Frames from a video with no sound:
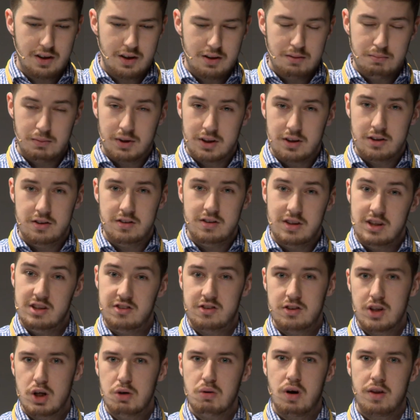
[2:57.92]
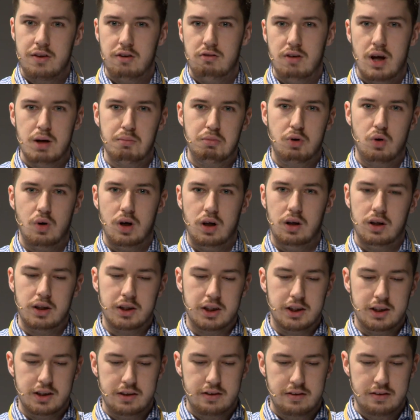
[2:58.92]
But there's no other app quite
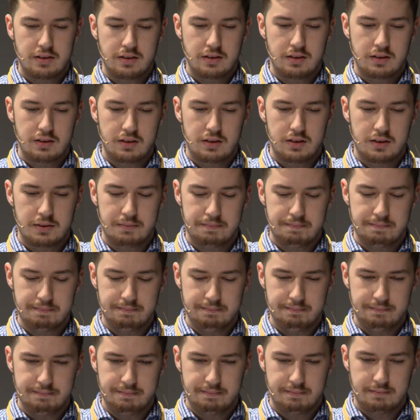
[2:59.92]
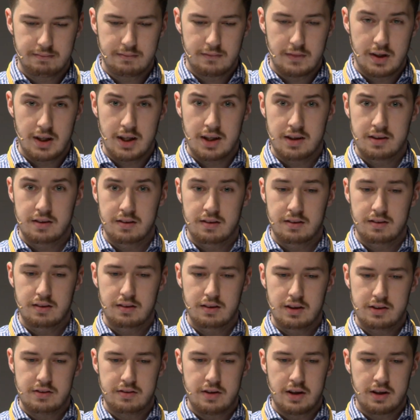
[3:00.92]
like it. And
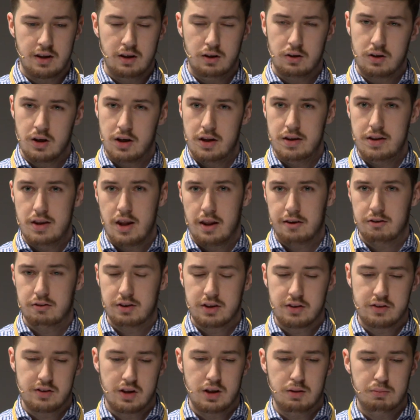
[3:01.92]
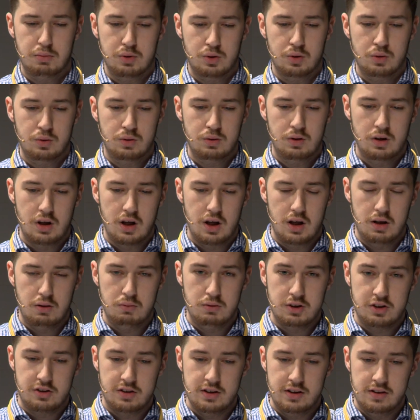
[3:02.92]
let's take a look at another example,
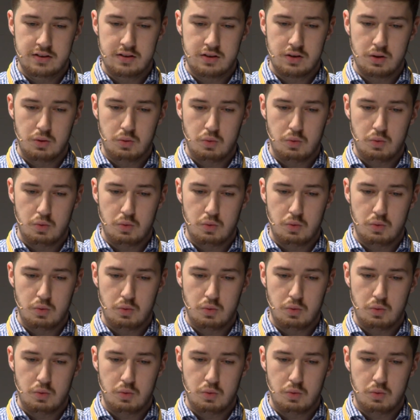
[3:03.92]
which is